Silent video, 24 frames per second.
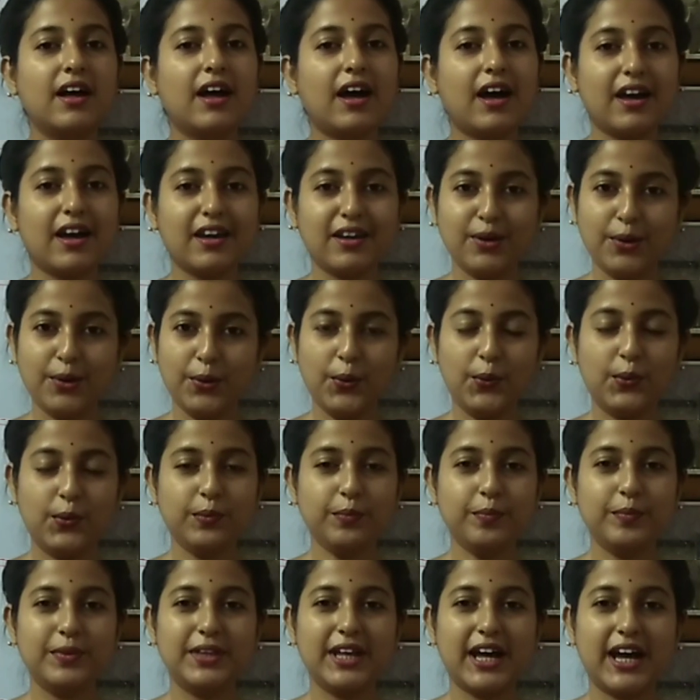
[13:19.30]
I
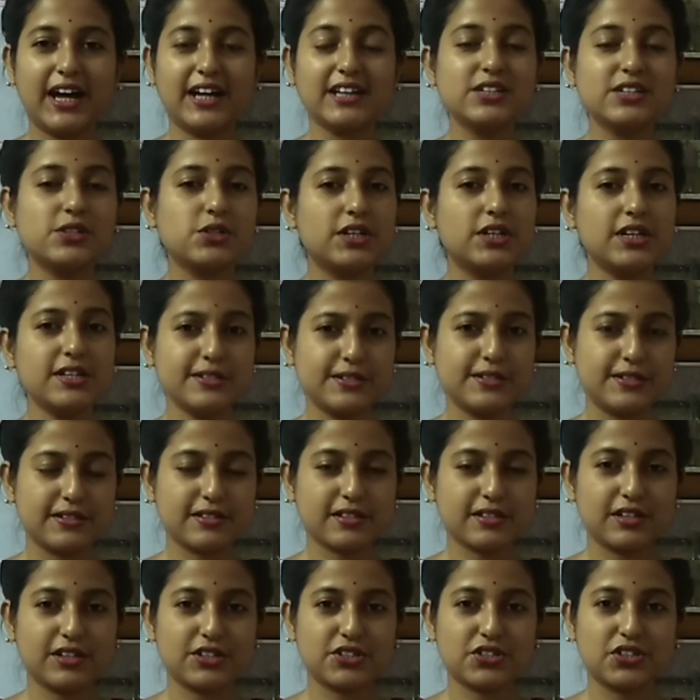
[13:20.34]
hope that today's
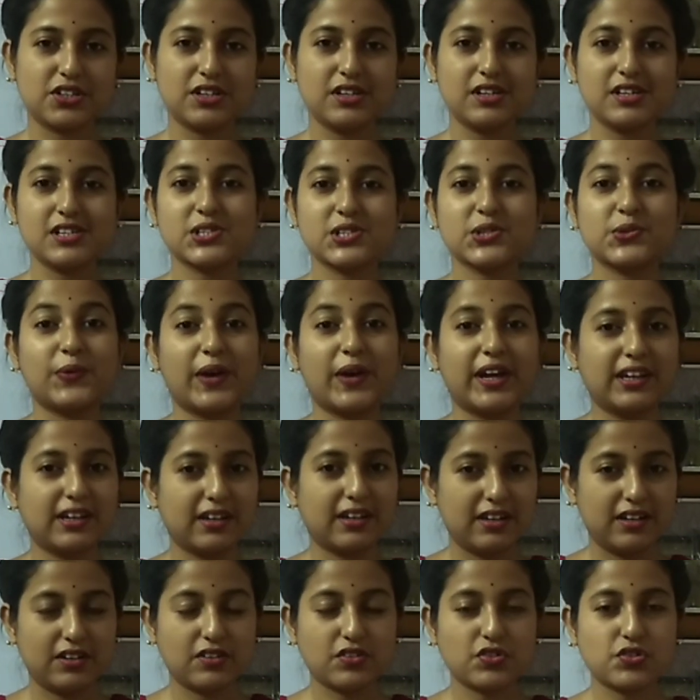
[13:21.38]
discussion is quite
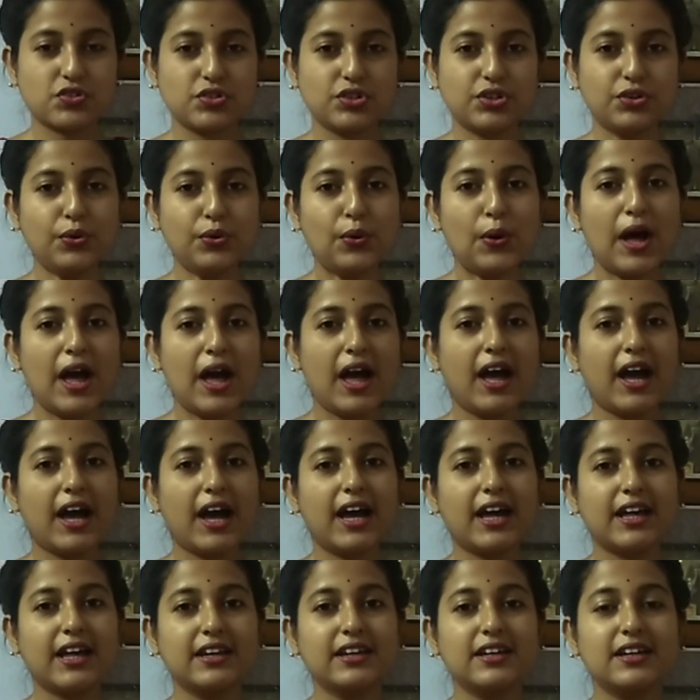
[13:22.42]
clear to you
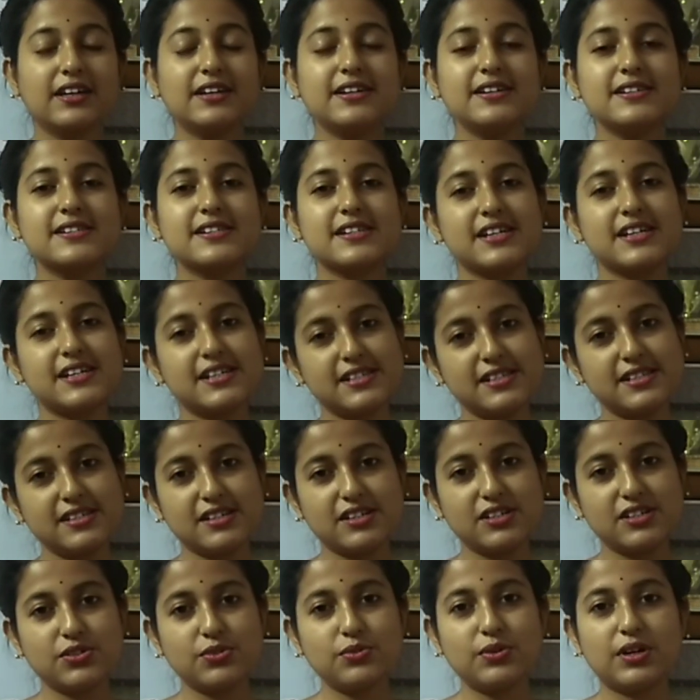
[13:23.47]
and it is
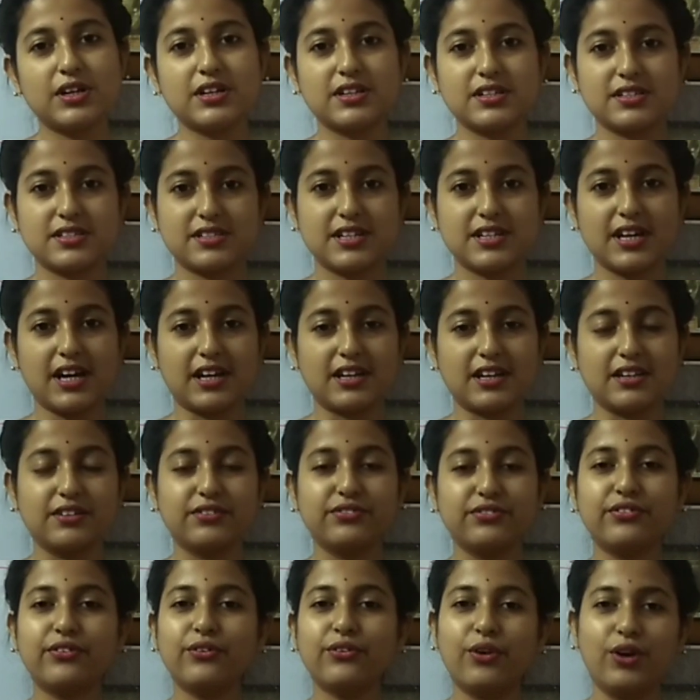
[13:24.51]
easy to understand
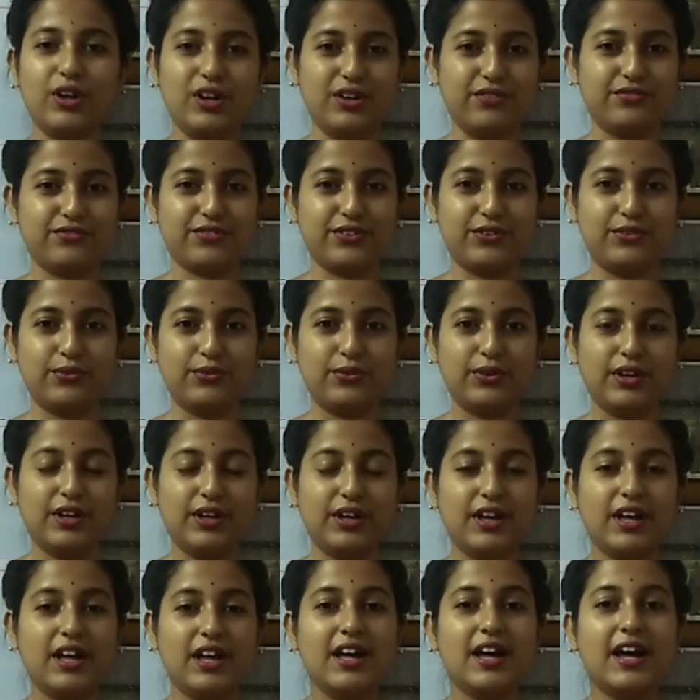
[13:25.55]
for all of you.
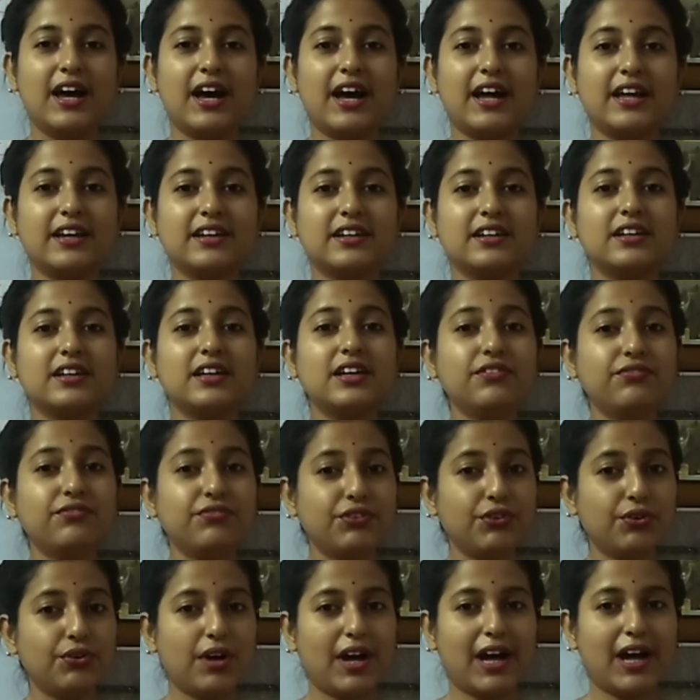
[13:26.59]
And
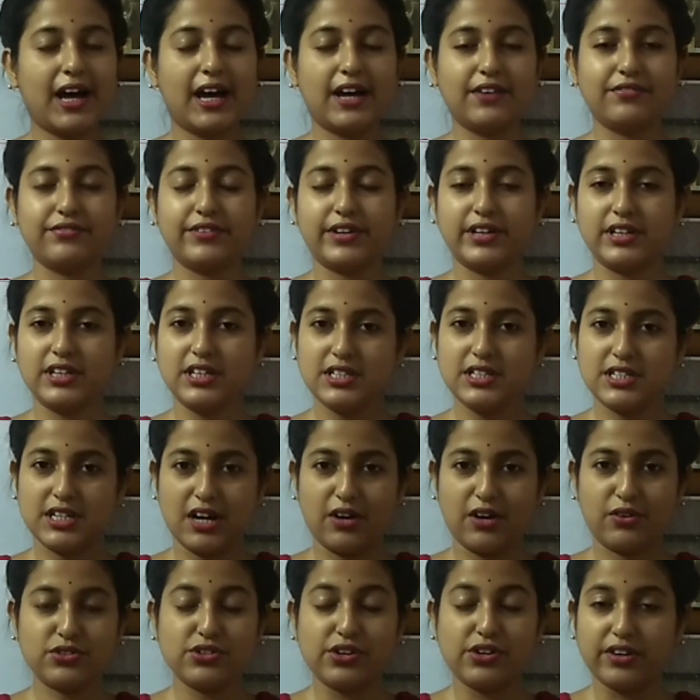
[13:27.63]
if you have any
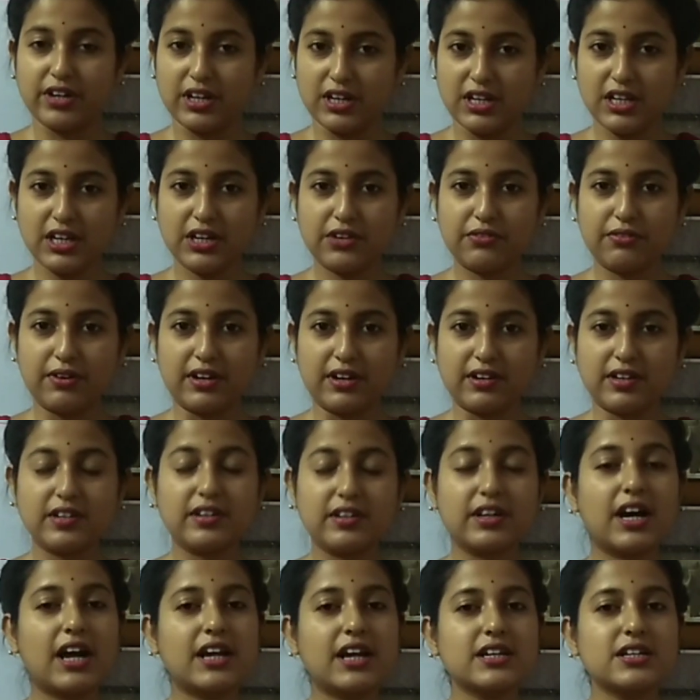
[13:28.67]
doubt or any query
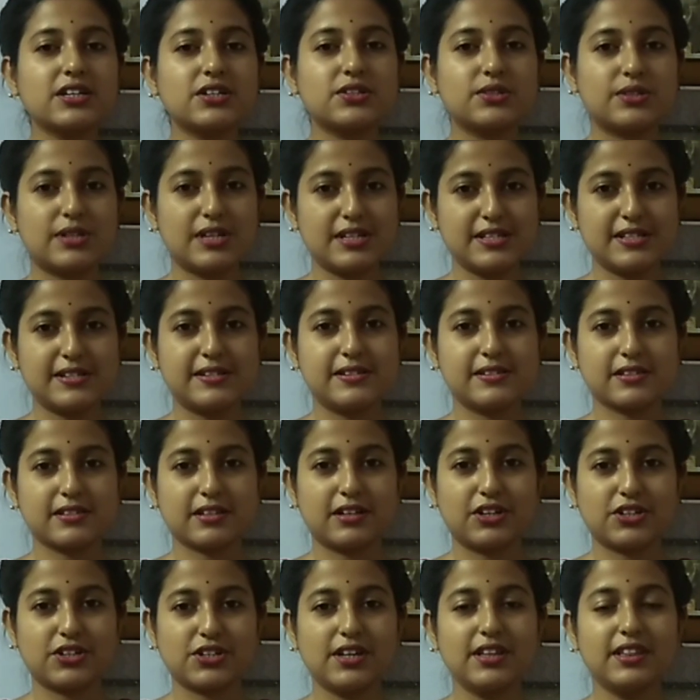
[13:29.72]
regarding today's
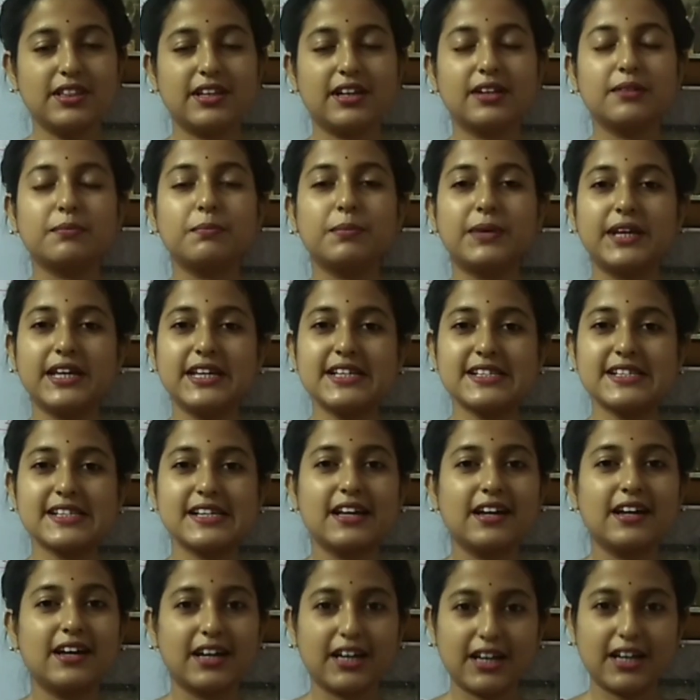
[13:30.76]
discussion, then please
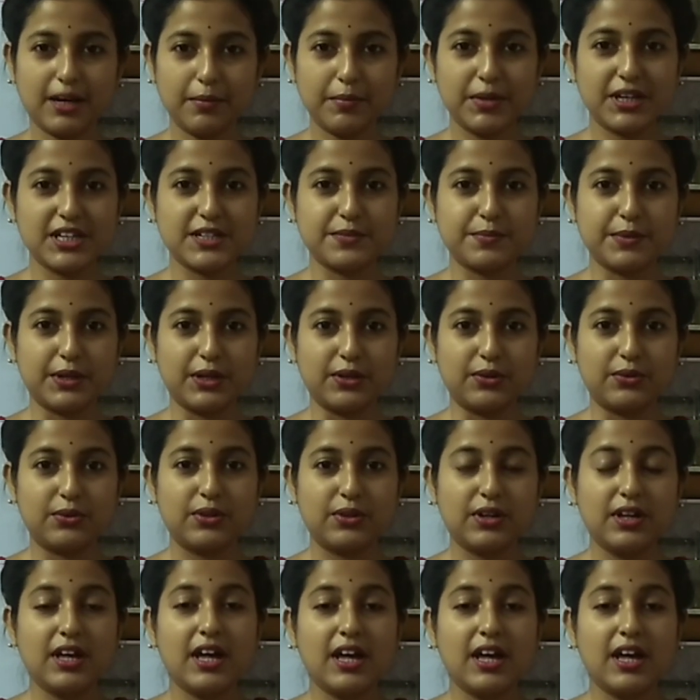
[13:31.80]
comment below.